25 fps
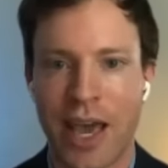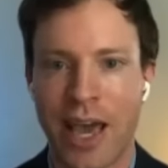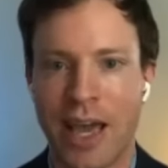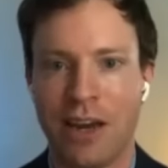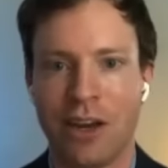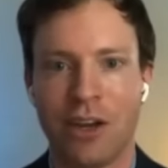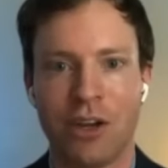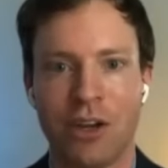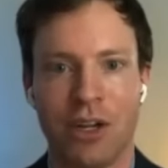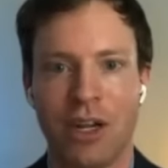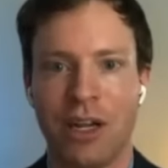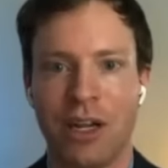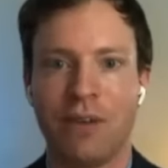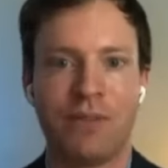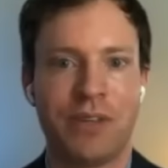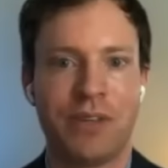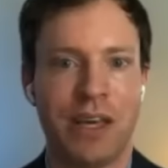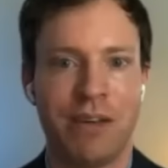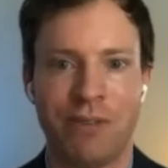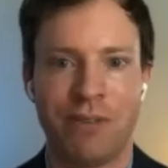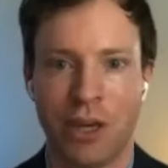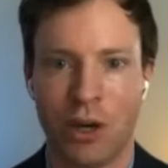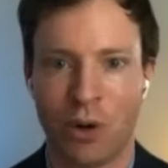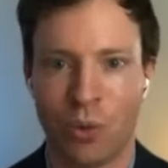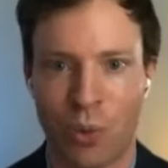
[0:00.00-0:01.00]
and could lift
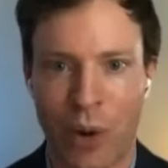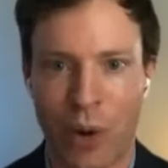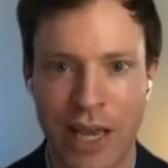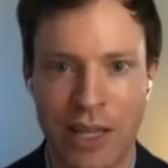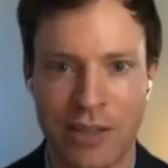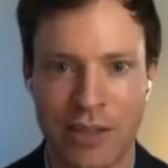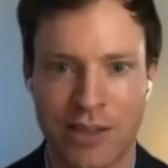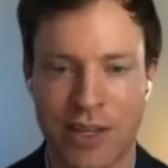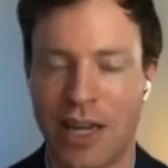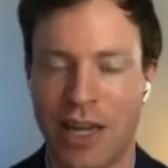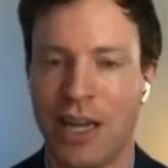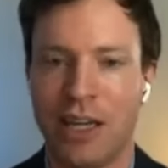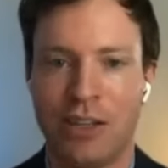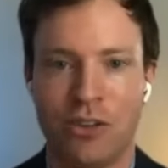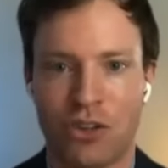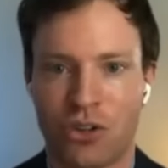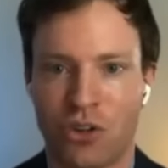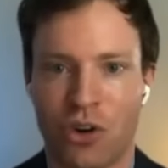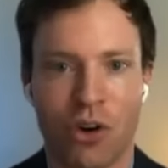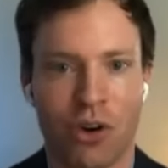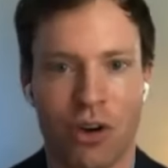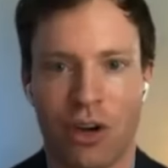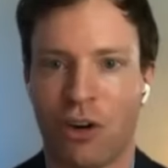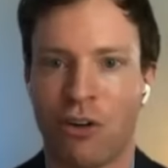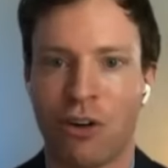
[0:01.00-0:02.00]
heavier weights and had
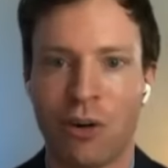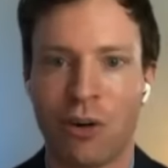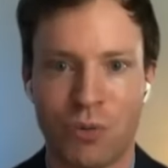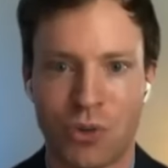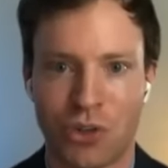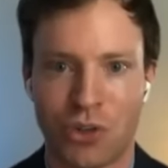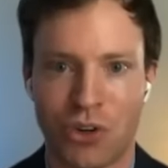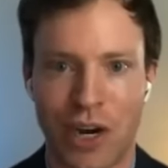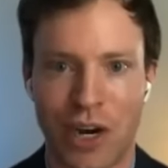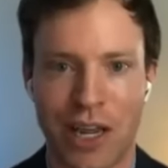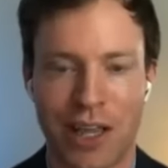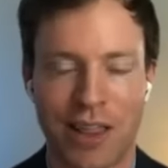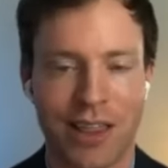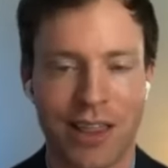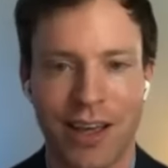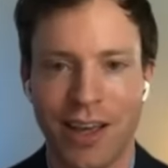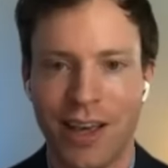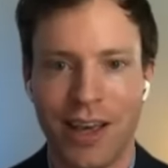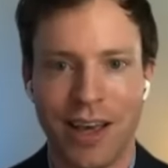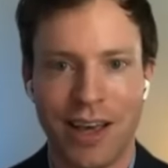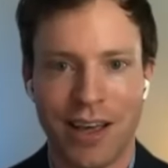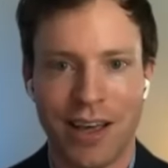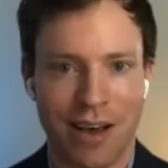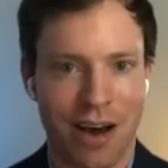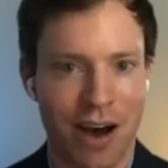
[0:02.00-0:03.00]
stronger grip strength,
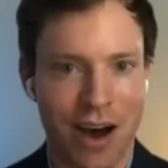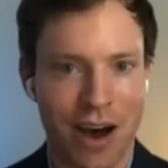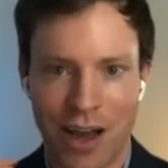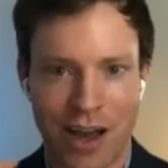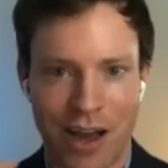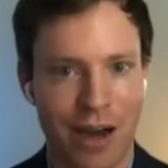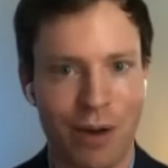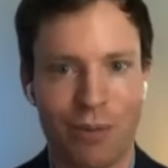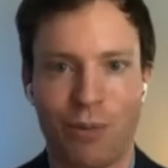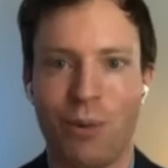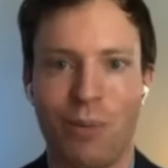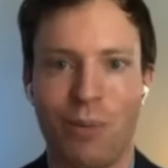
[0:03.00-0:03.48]
I would